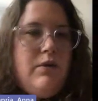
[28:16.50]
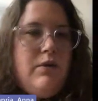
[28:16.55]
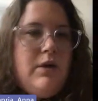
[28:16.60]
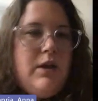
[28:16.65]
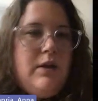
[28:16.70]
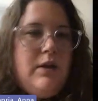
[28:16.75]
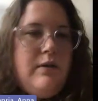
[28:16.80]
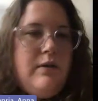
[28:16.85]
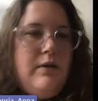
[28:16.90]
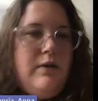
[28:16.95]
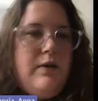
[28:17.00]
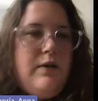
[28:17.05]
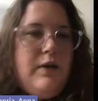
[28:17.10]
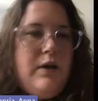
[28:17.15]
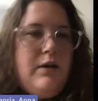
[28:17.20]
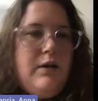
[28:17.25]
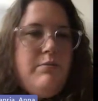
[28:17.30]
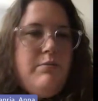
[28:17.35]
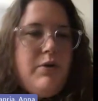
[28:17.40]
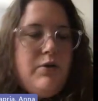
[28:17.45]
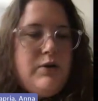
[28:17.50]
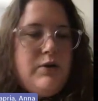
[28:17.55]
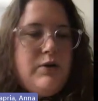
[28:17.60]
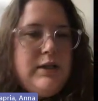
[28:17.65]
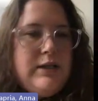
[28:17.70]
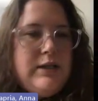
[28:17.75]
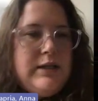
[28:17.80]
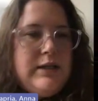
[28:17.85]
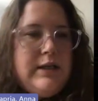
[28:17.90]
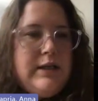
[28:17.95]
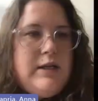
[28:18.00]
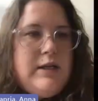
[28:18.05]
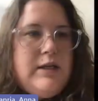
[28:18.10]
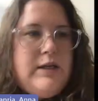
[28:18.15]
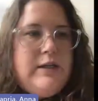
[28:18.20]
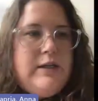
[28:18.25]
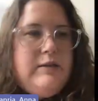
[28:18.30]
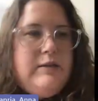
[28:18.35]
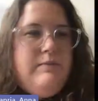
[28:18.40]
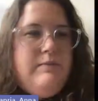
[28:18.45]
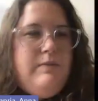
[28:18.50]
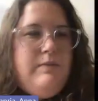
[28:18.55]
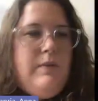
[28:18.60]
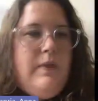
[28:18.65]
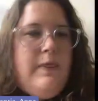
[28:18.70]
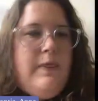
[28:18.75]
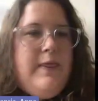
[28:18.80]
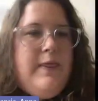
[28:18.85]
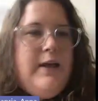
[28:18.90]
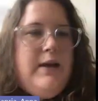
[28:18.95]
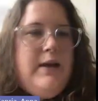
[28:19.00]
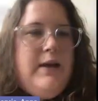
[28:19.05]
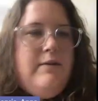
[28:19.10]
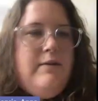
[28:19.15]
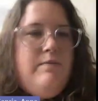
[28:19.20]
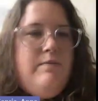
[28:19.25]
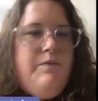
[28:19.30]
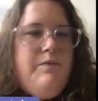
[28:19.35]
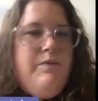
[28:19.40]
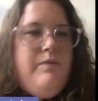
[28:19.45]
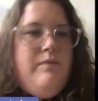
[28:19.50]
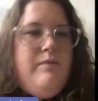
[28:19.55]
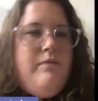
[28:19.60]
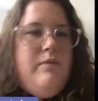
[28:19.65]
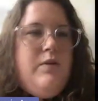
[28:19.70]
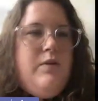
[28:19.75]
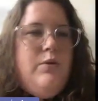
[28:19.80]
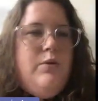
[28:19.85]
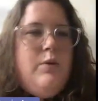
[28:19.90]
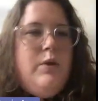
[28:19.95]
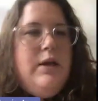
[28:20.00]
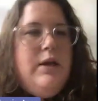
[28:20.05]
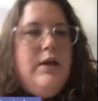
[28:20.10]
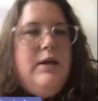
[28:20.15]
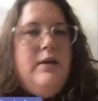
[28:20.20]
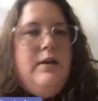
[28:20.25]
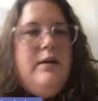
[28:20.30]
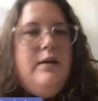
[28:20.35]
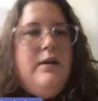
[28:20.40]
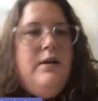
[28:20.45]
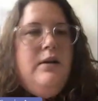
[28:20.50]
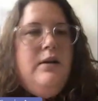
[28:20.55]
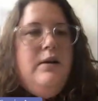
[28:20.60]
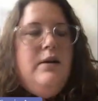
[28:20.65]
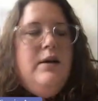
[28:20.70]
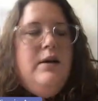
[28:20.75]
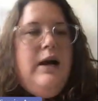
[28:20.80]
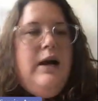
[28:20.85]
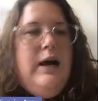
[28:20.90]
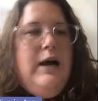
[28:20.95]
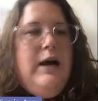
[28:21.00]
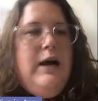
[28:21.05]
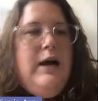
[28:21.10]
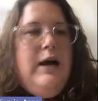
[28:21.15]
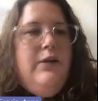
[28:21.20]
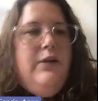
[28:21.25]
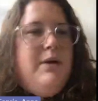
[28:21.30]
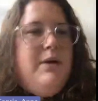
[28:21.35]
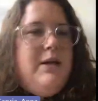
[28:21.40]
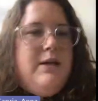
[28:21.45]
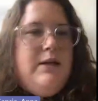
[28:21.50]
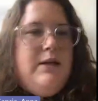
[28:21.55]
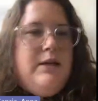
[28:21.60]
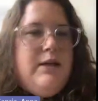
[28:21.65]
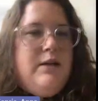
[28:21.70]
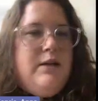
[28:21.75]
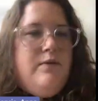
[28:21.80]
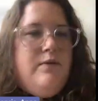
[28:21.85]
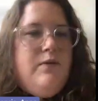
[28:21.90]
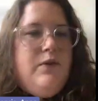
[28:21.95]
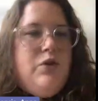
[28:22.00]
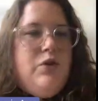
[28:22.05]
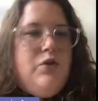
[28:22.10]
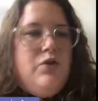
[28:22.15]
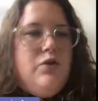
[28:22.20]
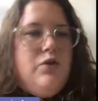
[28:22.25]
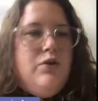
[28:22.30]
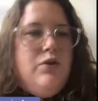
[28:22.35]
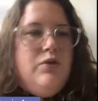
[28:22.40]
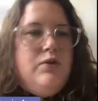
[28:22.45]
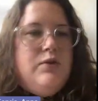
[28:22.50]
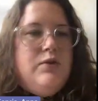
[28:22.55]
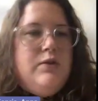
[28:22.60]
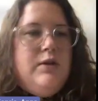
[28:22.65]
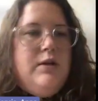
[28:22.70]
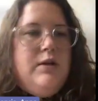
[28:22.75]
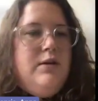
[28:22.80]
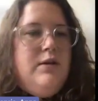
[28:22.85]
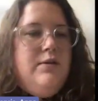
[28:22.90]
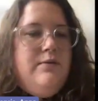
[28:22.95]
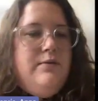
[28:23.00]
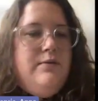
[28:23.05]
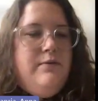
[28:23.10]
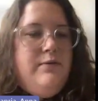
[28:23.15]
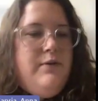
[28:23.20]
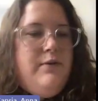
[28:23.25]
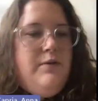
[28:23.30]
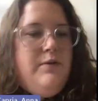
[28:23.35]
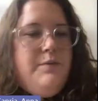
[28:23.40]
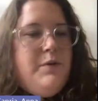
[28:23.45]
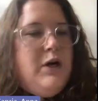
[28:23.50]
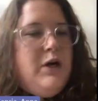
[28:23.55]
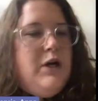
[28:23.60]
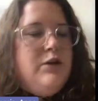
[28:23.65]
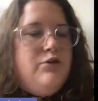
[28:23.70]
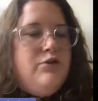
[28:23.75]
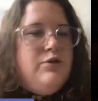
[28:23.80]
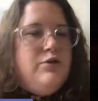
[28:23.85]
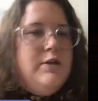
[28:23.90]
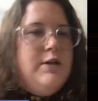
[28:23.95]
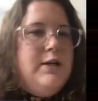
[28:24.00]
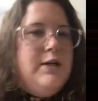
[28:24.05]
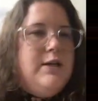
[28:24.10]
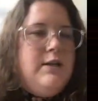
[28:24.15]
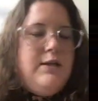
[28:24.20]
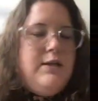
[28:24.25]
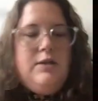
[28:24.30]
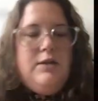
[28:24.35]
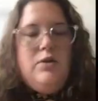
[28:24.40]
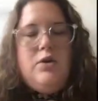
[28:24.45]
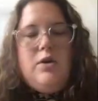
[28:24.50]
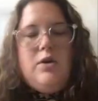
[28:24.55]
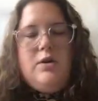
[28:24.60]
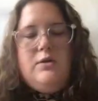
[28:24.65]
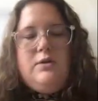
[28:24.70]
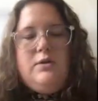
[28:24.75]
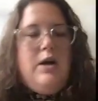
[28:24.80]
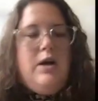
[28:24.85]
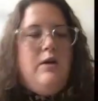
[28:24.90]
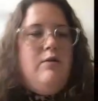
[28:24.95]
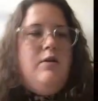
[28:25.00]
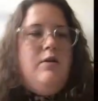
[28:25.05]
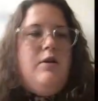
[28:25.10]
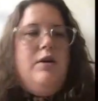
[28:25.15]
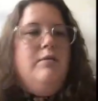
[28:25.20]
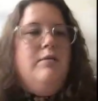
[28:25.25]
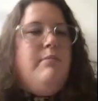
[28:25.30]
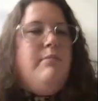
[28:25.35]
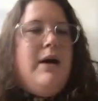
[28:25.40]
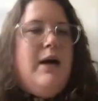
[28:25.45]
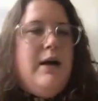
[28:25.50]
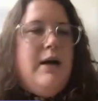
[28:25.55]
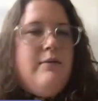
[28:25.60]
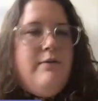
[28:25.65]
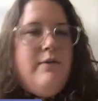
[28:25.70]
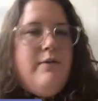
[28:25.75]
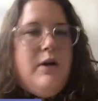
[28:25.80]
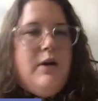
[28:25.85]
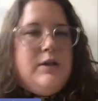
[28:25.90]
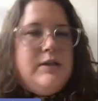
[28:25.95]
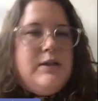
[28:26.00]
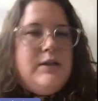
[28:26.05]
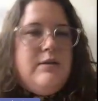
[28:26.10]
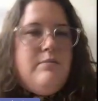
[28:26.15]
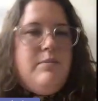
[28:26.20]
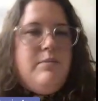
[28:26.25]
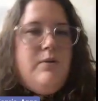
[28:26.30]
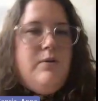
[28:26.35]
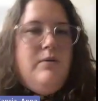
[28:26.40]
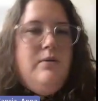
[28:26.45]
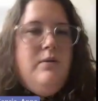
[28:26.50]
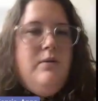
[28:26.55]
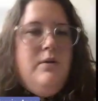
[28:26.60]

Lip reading: with the protein data, then you can add the metadata features of country to color it by, for example.